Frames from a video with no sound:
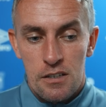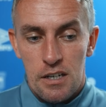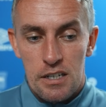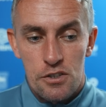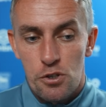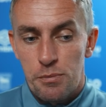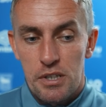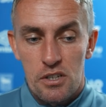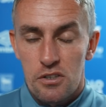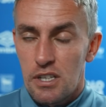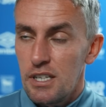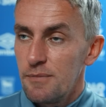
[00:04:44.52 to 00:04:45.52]
And it should be a
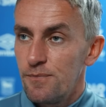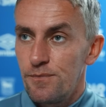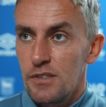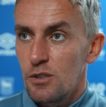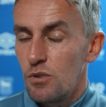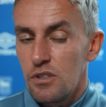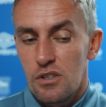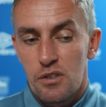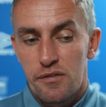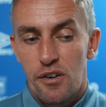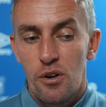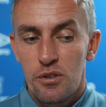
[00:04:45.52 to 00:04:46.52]
good game. It's one to
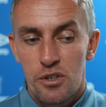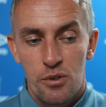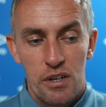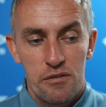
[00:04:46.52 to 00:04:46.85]
look forward to.